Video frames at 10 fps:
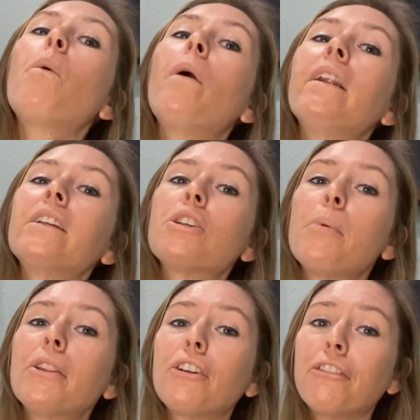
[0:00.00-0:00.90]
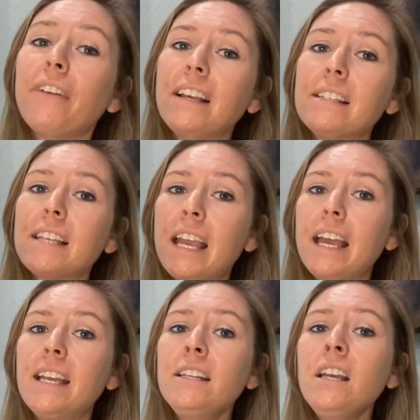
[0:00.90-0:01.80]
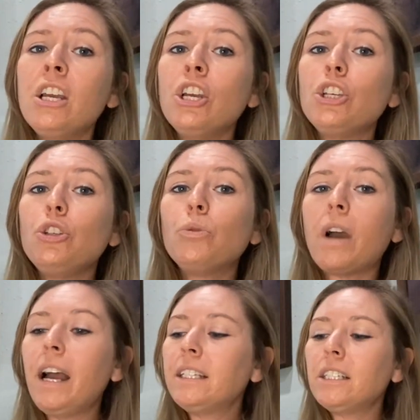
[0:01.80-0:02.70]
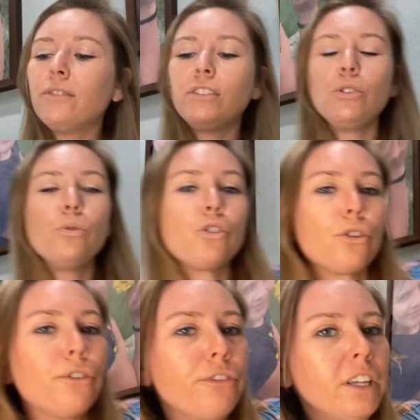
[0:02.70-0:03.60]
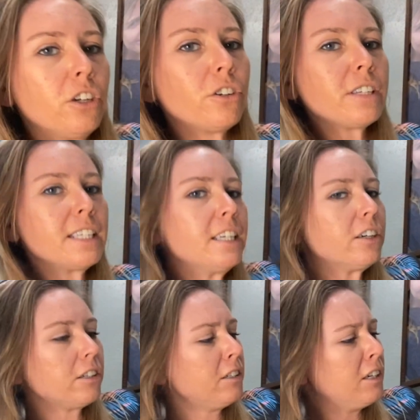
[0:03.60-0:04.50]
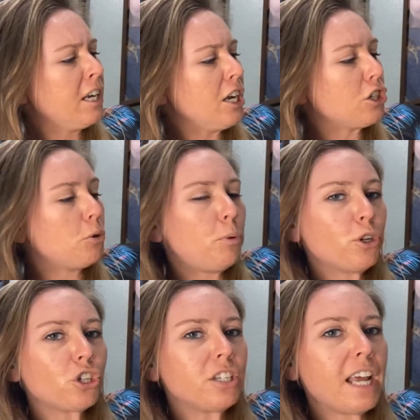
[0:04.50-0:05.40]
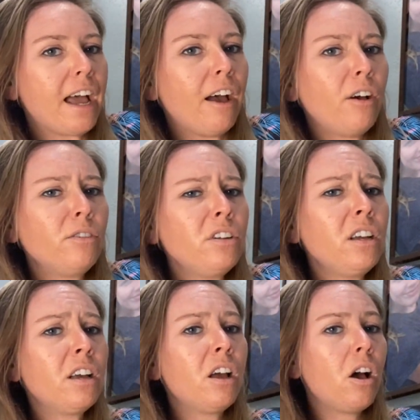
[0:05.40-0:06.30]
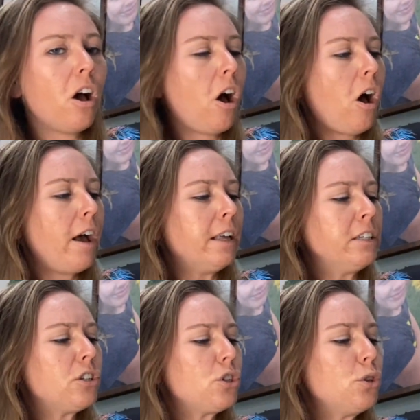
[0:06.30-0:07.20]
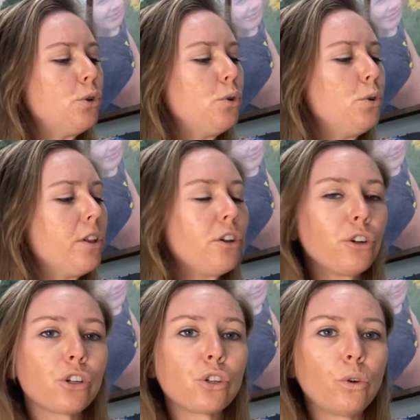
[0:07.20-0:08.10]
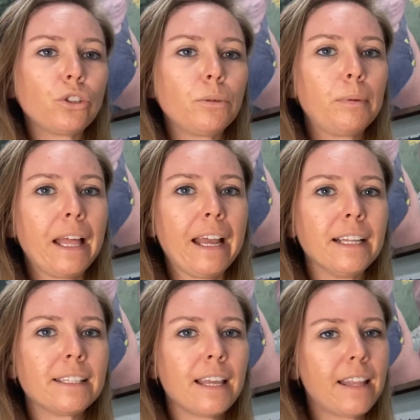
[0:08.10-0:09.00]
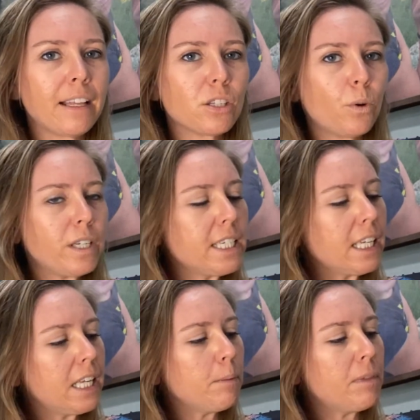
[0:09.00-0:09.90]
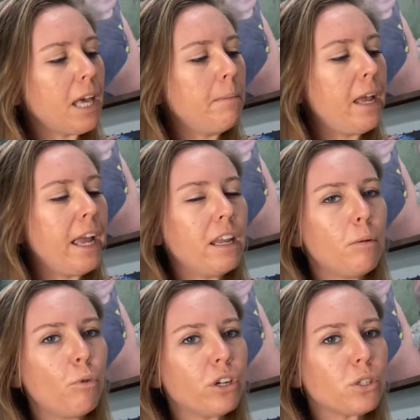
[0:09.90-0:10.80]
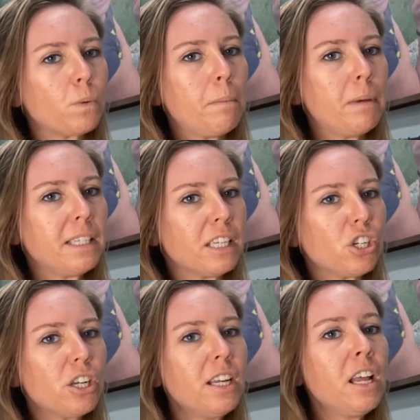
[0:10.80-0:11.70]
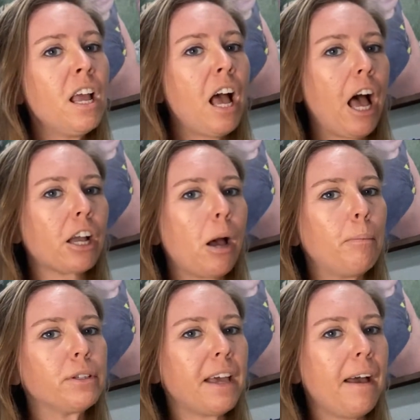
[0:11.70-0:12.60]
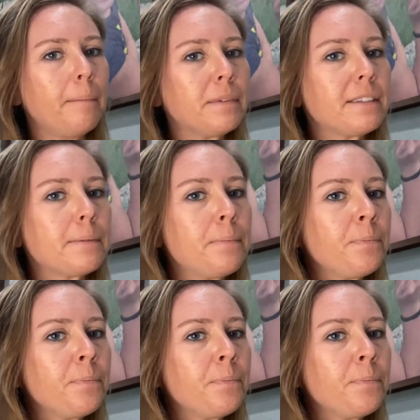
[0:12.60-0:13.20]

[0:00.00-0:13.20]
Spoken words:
wanting to put their face in, you kind of use your fingers here to push down onto their shoulder blades, and that's going to keep them in a more swim position a couple times.